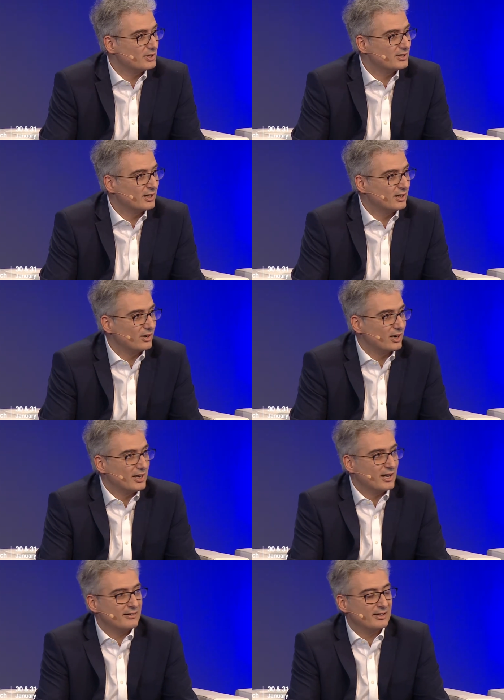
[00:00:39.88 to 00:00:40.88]
who is
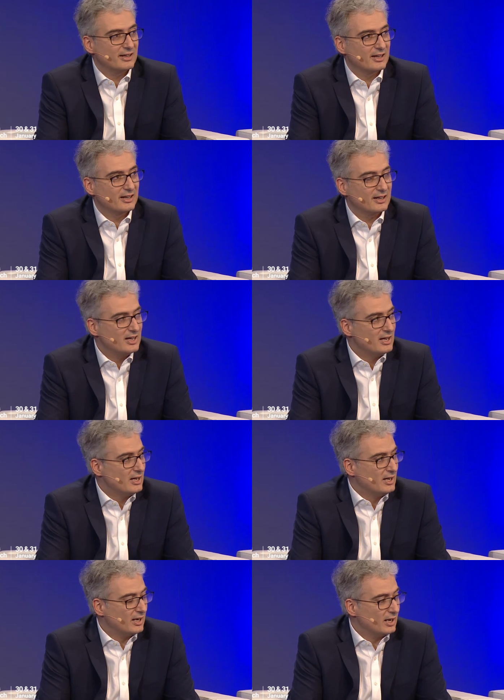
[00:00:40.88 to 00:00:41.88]
organizing
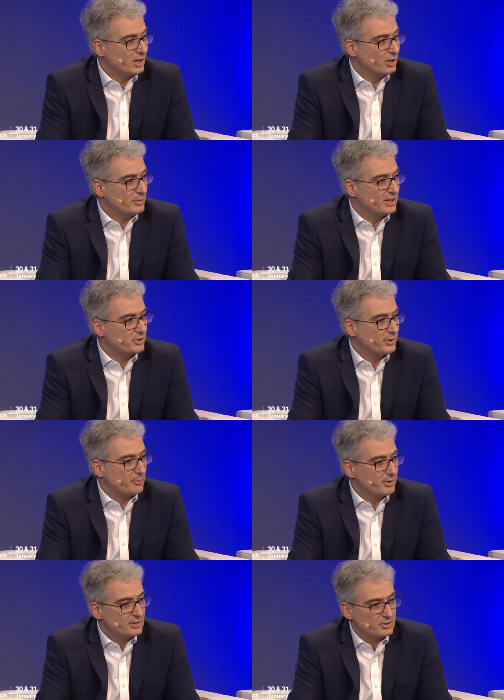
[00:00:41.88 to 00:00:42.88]
a big
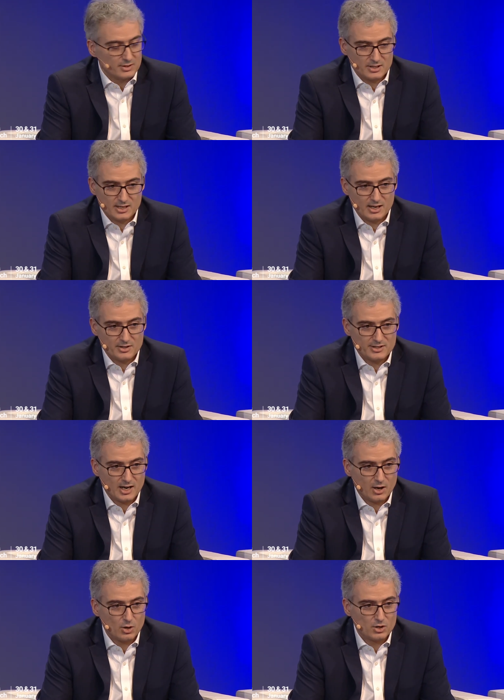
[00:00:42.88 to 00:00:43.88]
trip in Tunisia, and they
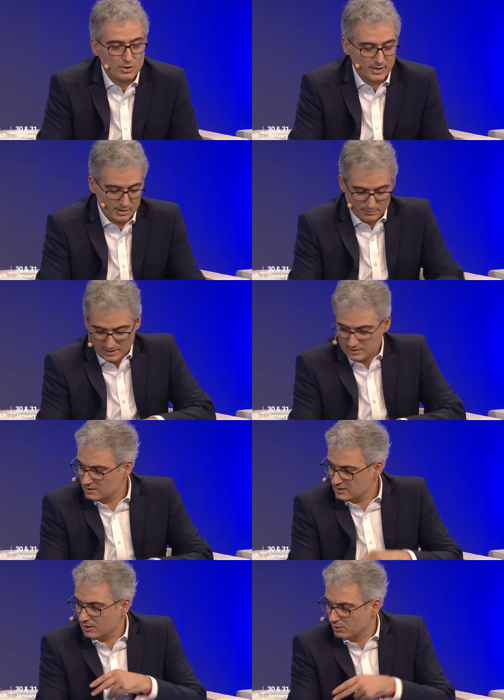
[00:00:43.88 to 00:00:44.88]
are all going, I
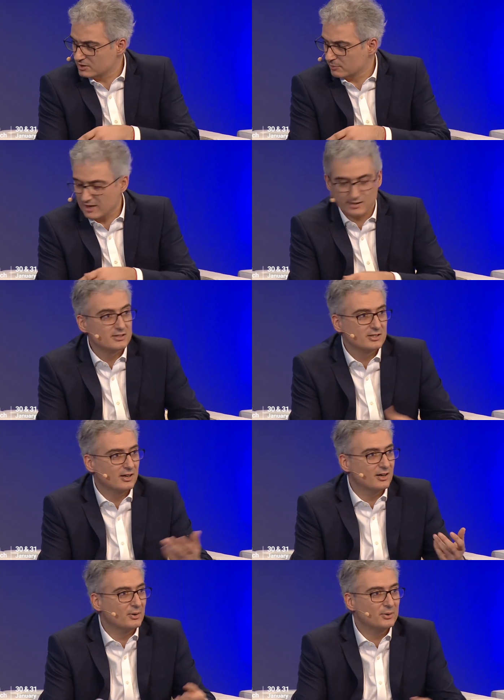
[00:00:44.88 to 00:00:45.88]
think they are now in the plane,
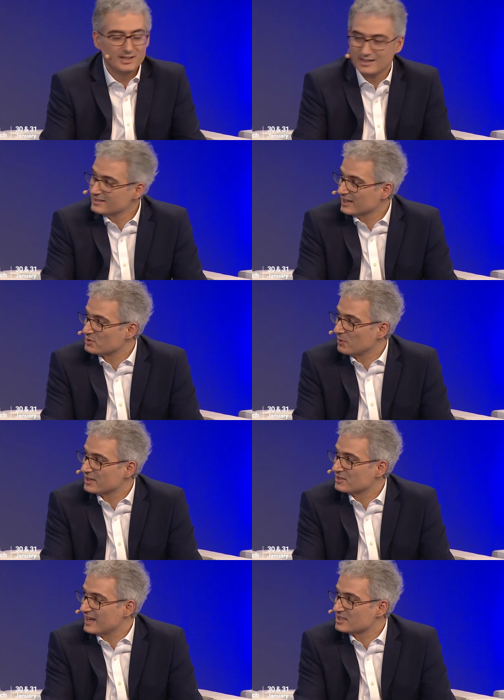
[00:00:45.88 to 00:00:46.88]
so that's why
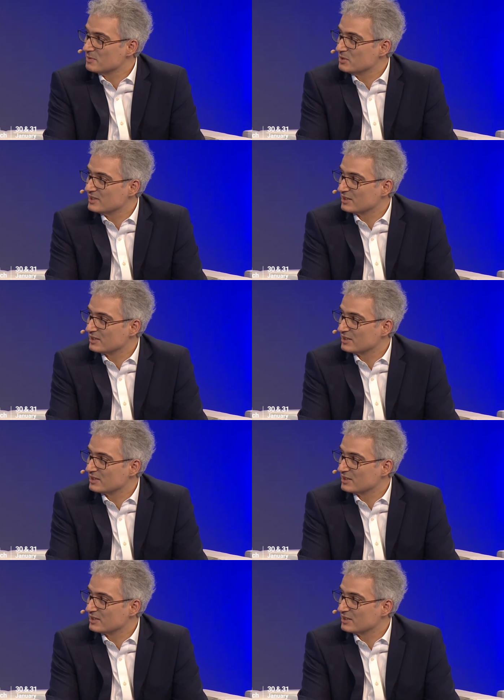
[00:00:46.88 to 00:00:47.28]
at the last minute